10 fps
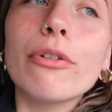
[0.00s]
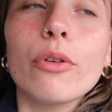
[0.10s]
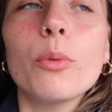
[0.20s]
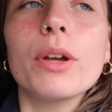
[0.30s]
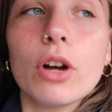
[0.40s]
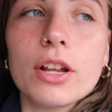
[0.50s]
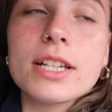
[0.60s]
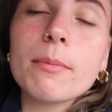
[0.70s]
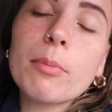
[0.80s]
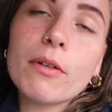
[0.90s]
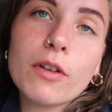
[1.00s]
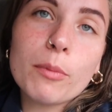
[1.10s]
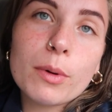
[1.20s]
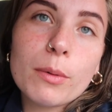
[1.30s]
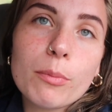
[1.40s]
we're going to get my brother
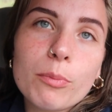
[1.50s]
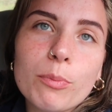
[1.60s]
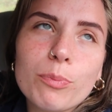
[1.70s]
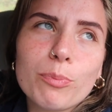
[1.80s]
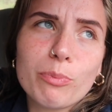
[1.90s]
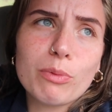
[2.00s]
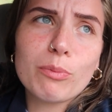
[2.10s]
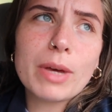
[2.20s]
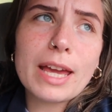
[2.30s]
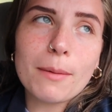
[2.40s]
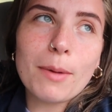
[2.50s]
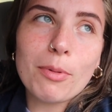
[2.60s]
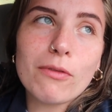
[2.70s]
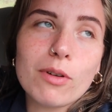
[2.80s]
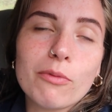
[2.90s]
up, pick my
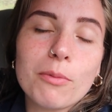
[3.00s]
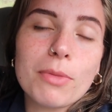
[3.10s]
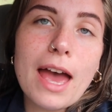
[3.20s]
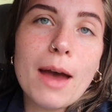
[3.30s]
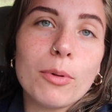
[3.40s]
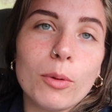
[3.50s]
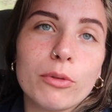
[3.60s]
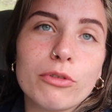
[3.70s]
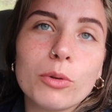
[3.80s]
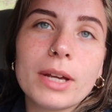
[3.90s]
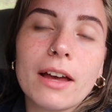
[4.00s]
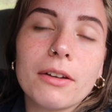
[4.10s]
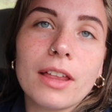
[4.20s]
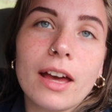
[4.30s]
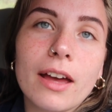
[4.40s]
brother up from the airport. Before we
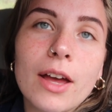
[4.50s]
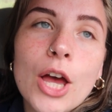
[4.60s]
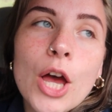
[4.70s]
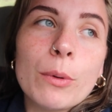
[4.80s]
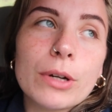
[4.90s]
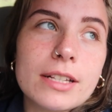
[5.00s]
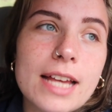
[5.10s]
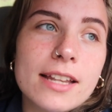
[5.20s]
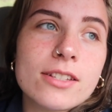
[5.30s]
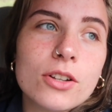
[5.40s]
go there, we're going to Anne's